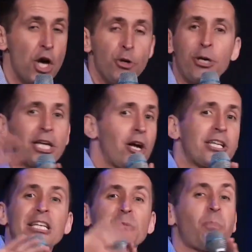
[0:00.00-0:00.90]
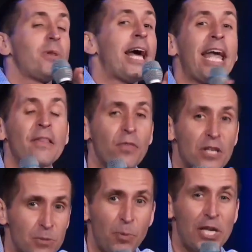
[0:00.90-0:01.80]
You cannot explain
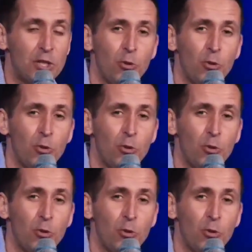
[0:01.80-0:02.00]
this peace.